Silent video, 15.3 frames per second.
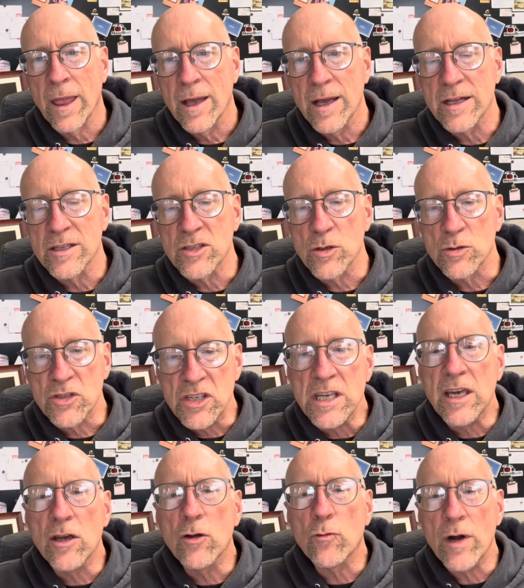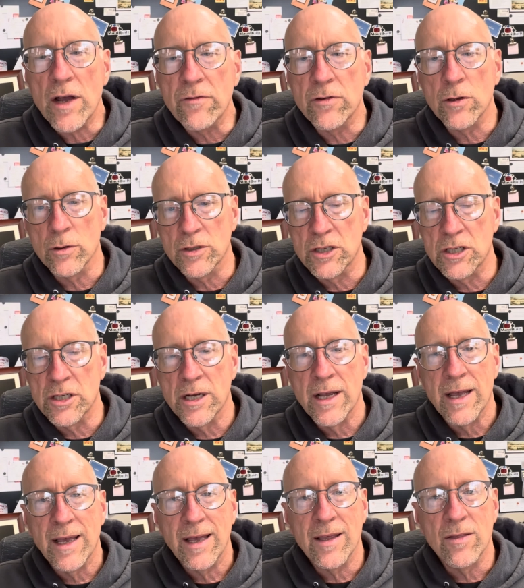And so seeking refuge
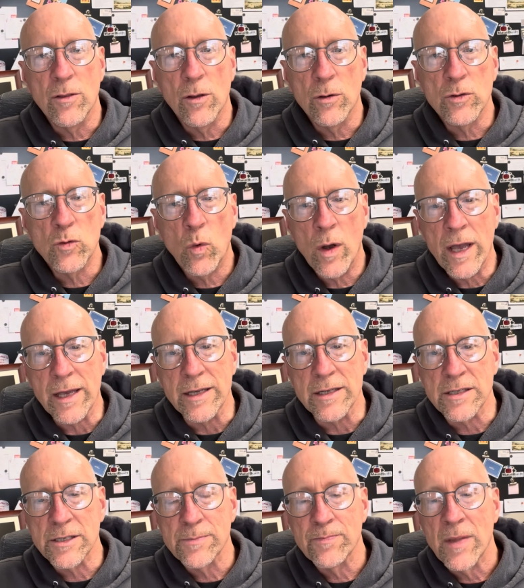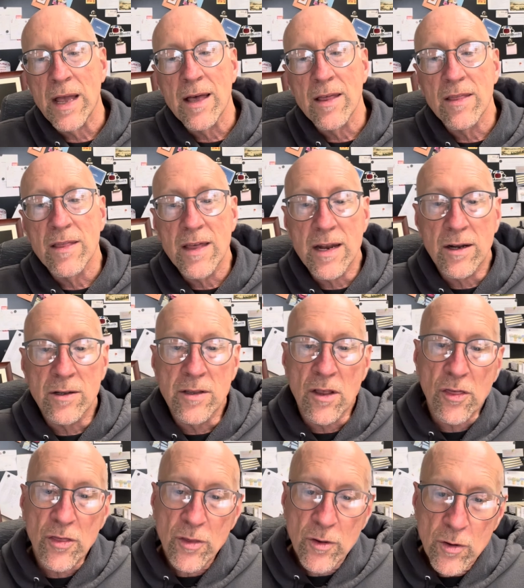in those ways. Then on the
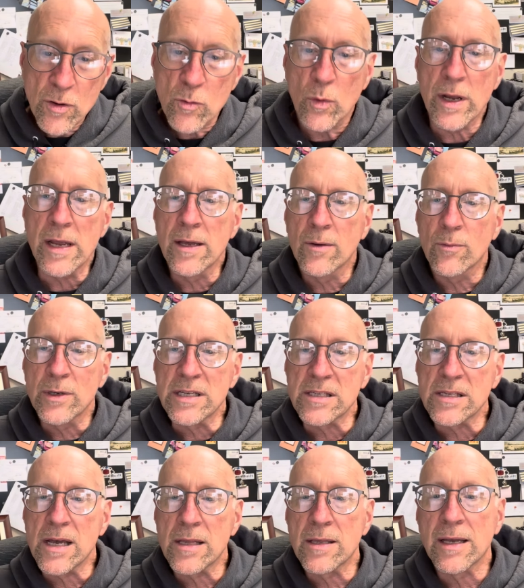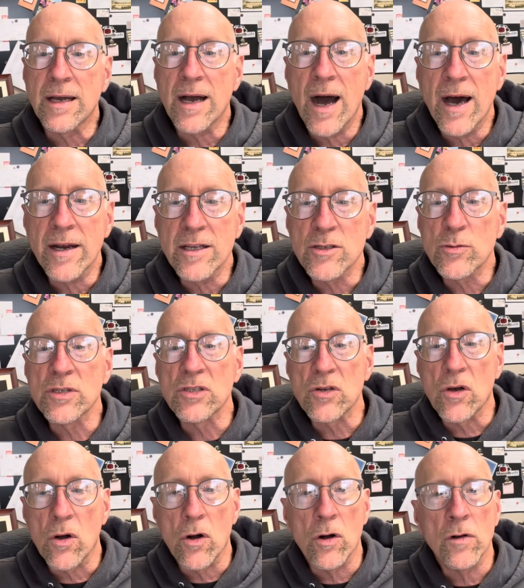third week, we said that God is
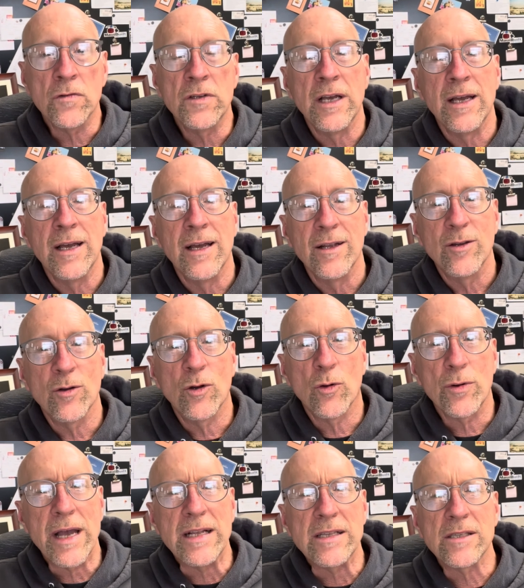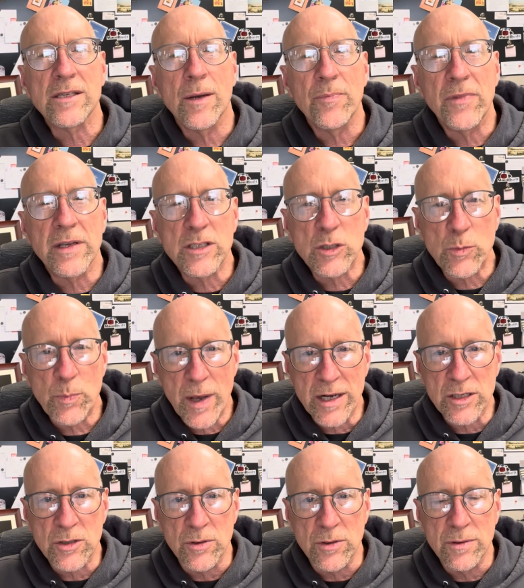resolved to create something
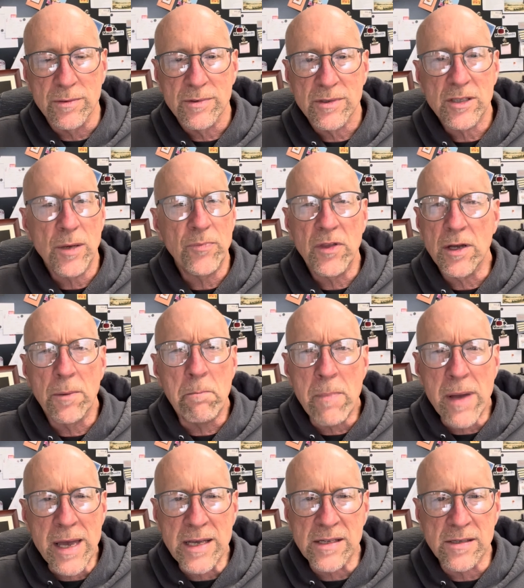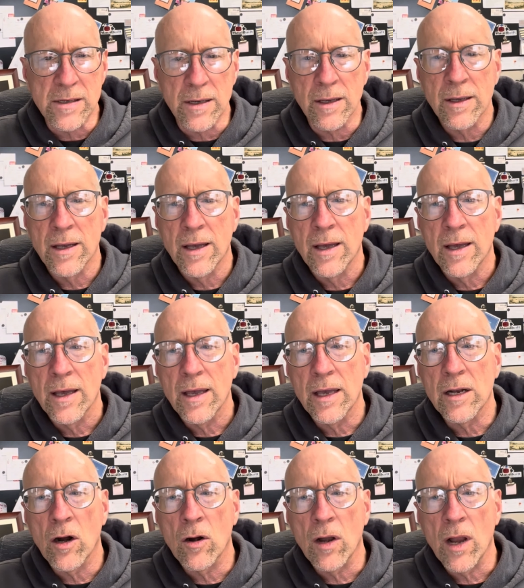special, something amazing
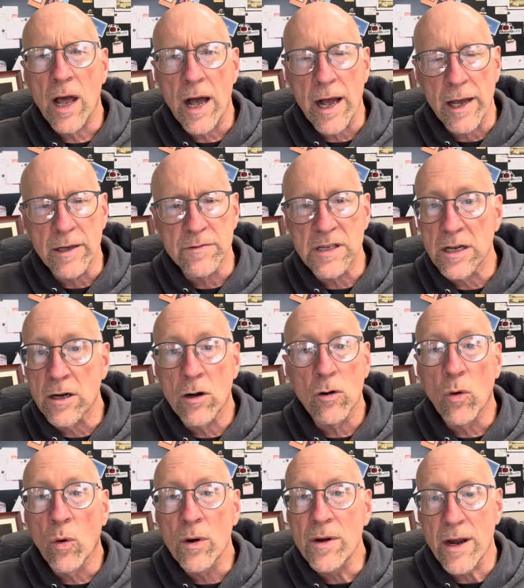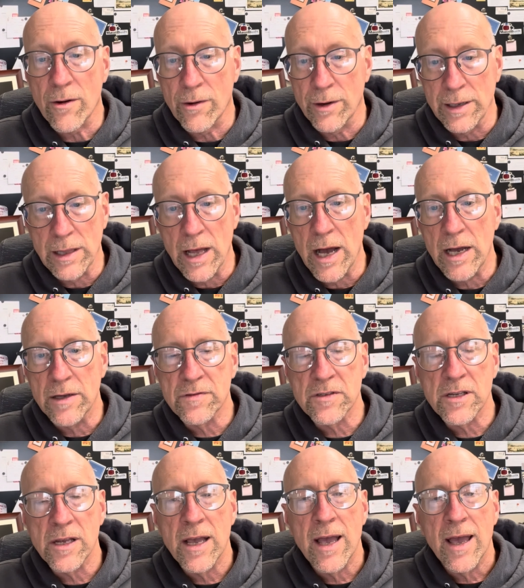in our lives, in our ordinary
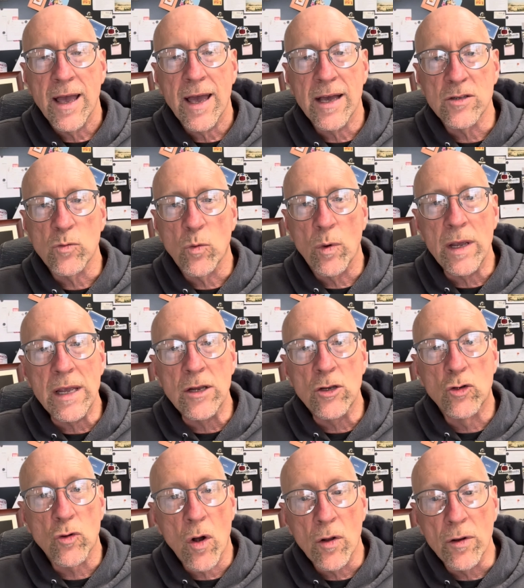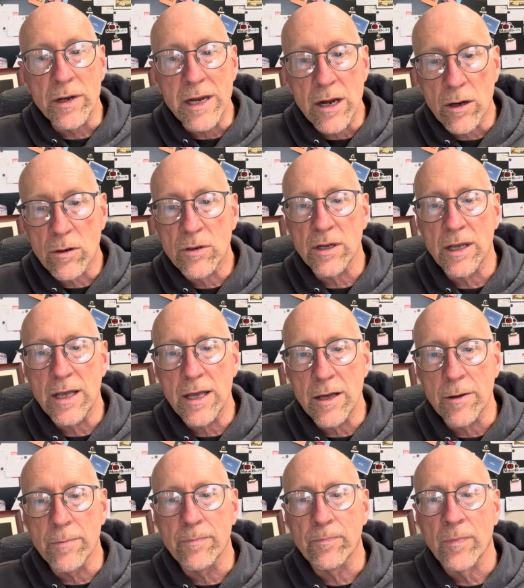lives, as we draw near to
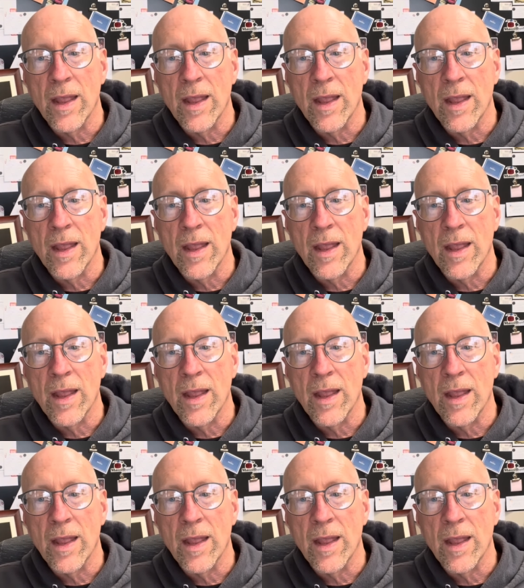Him.